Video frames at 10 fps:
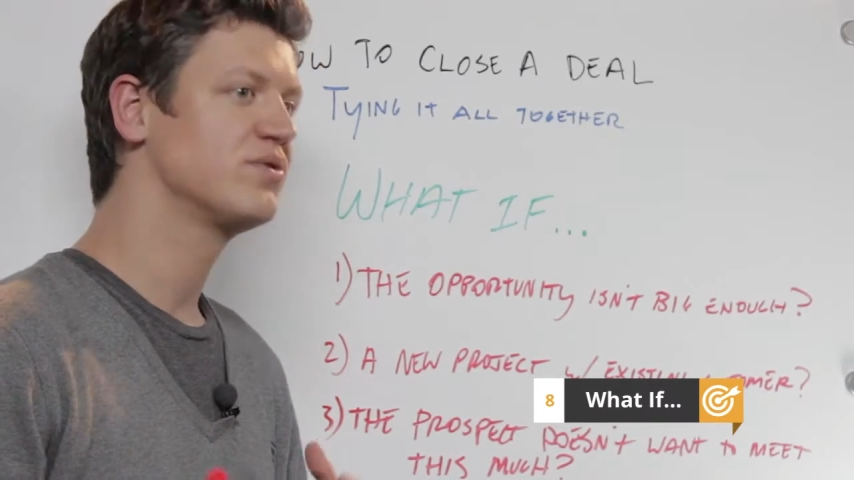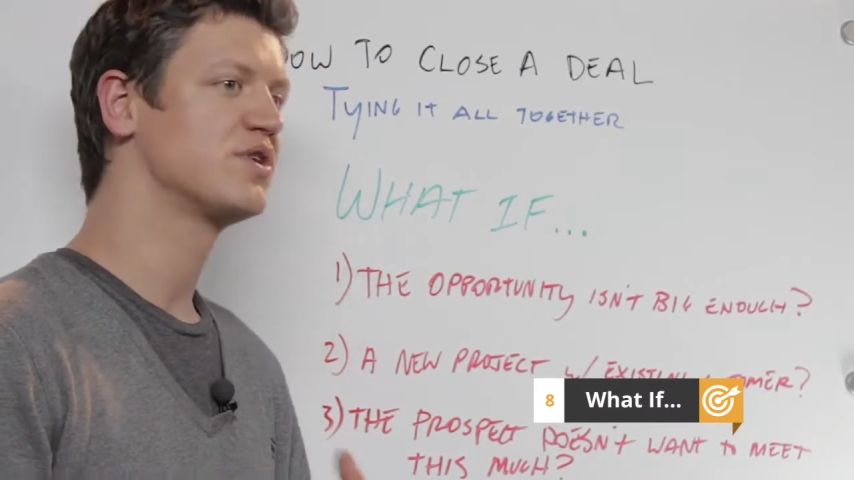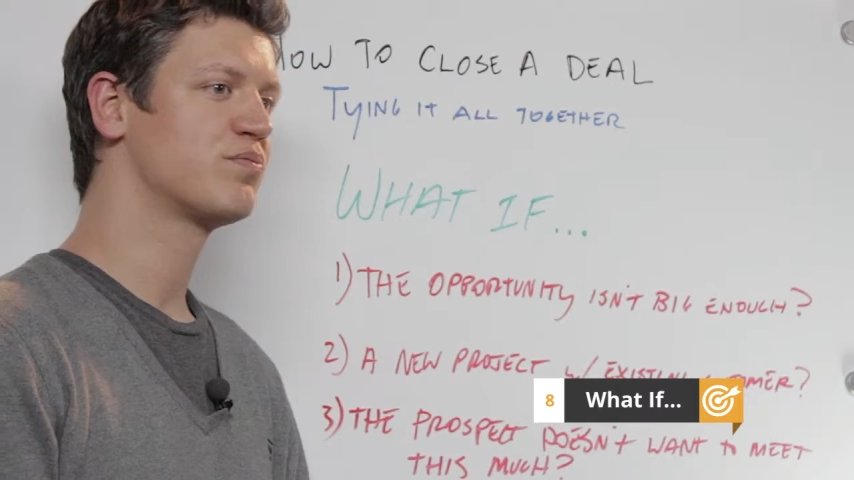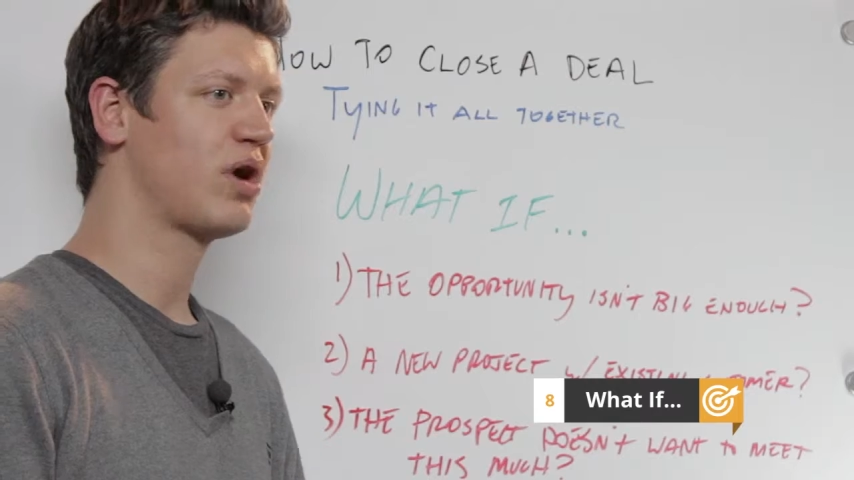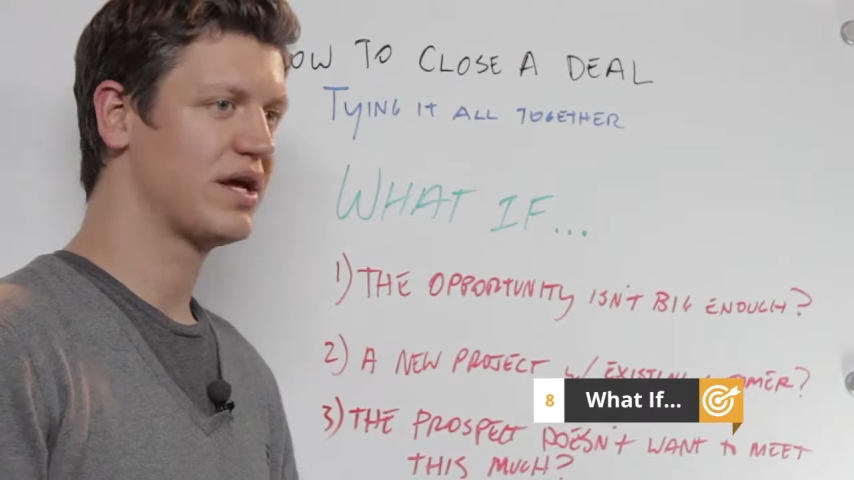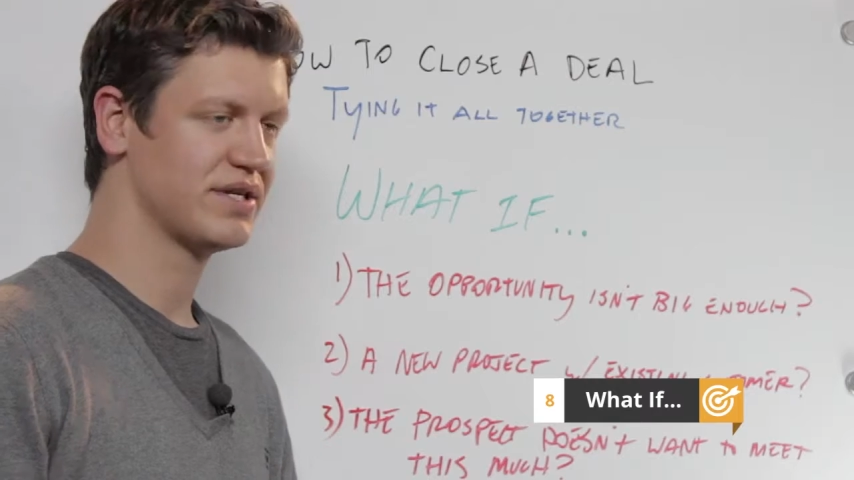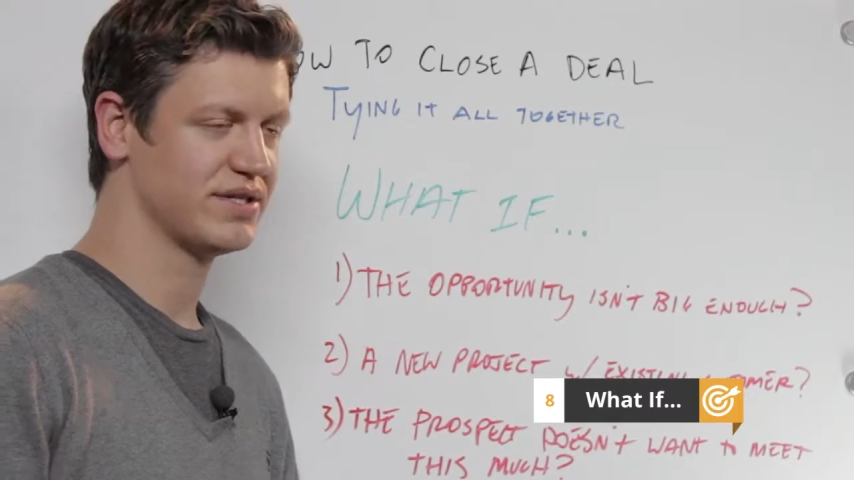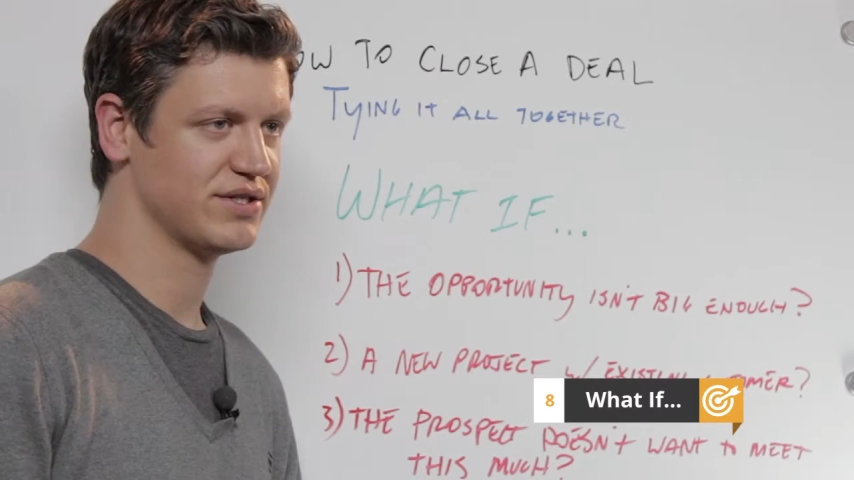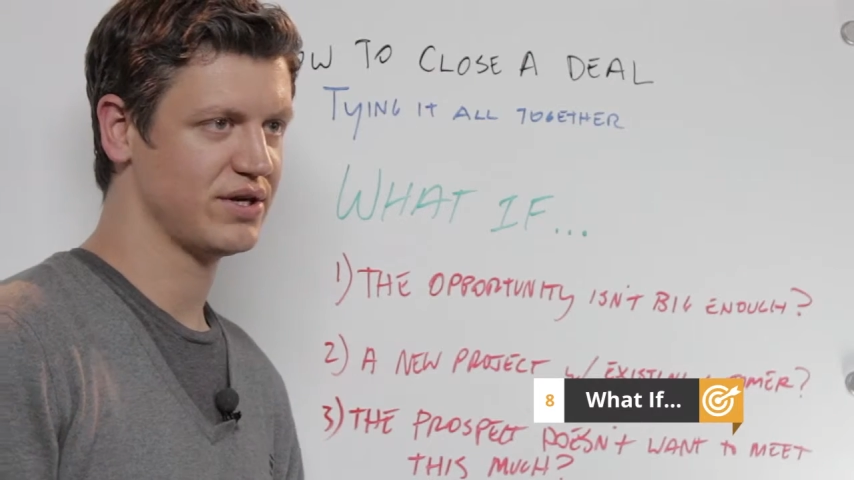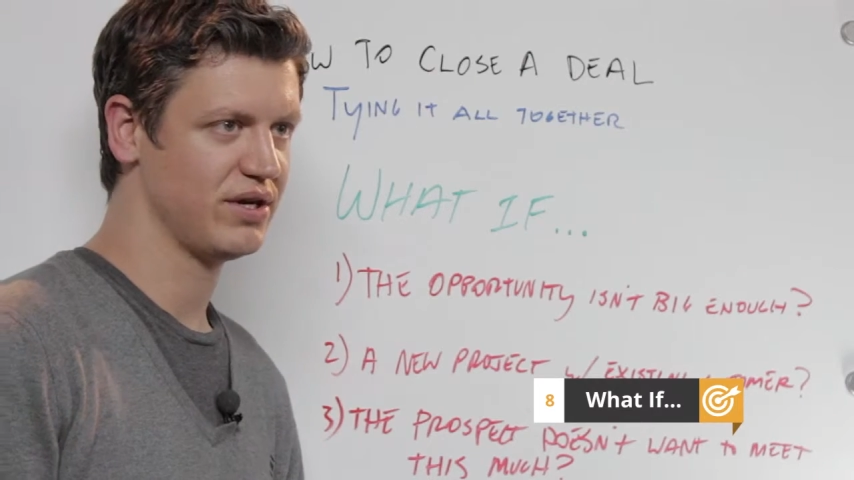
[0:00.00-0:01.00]
what this
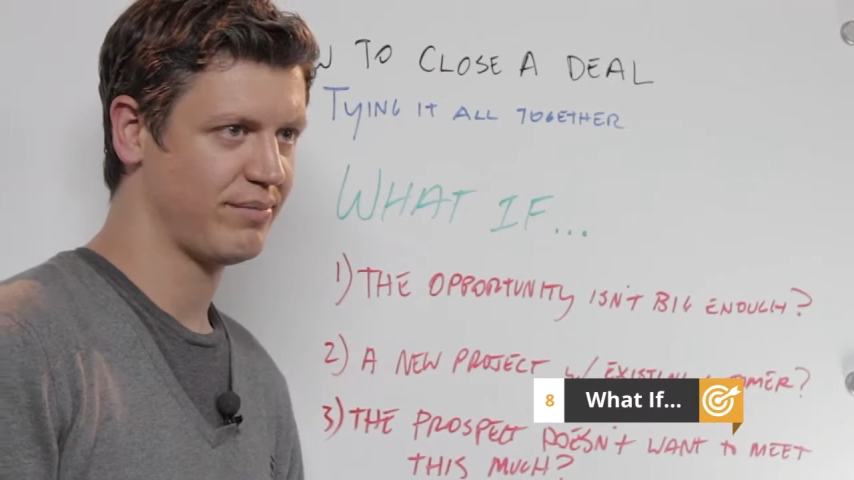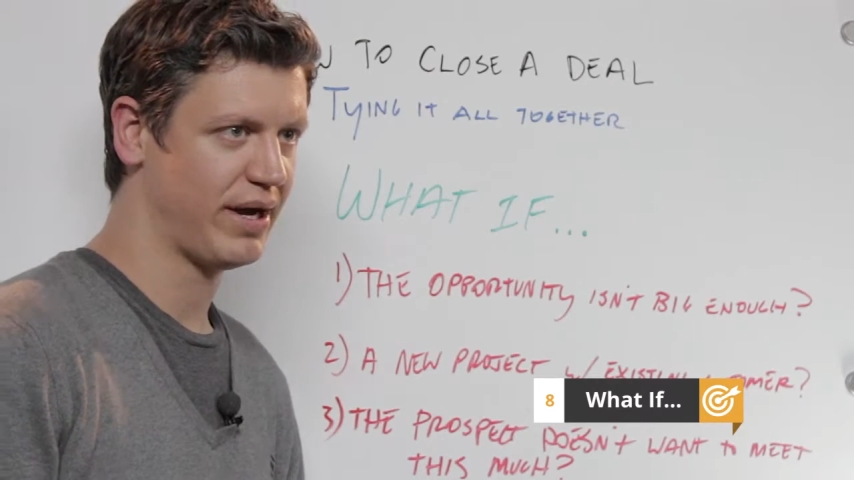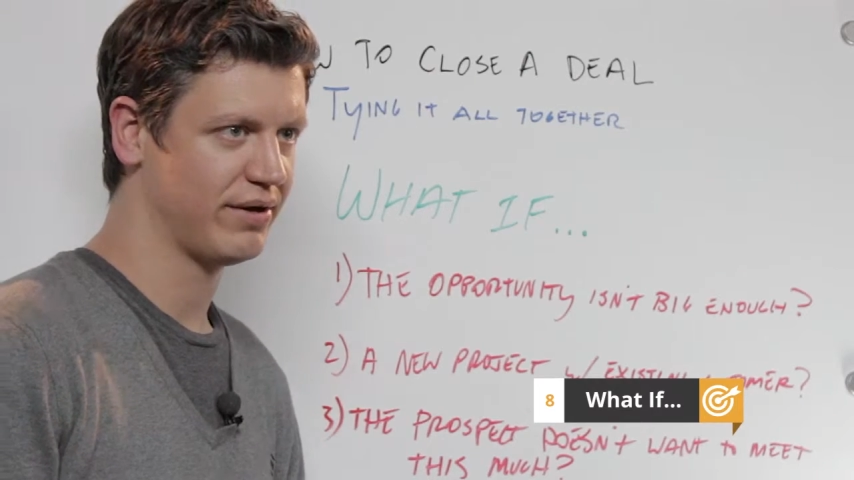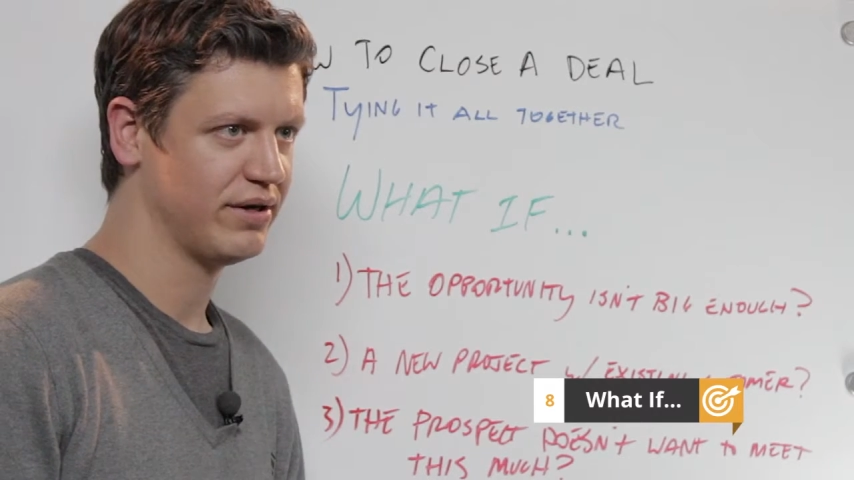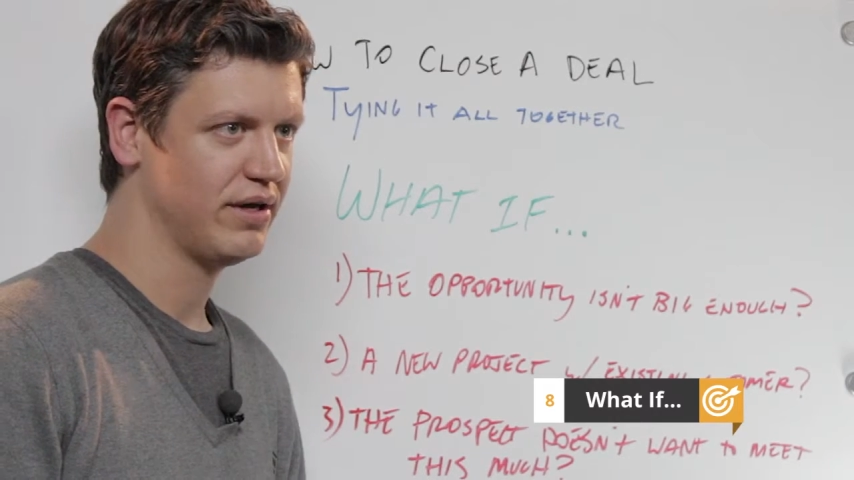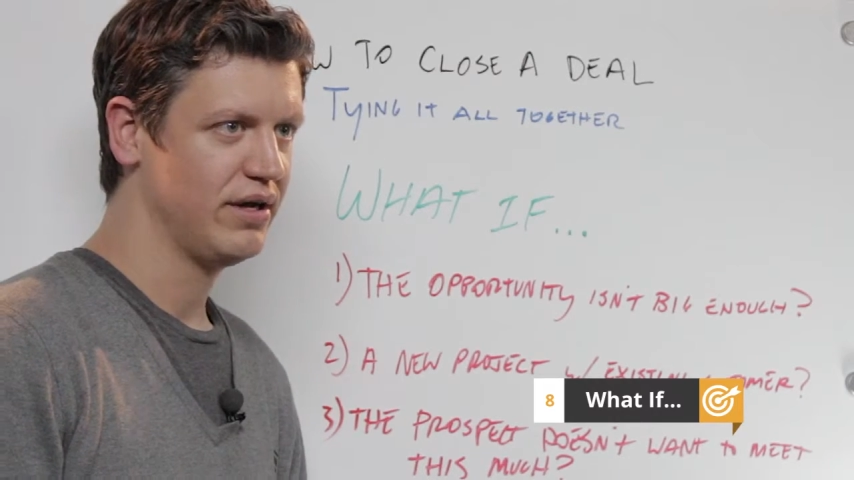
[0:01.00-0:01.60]
process is all about.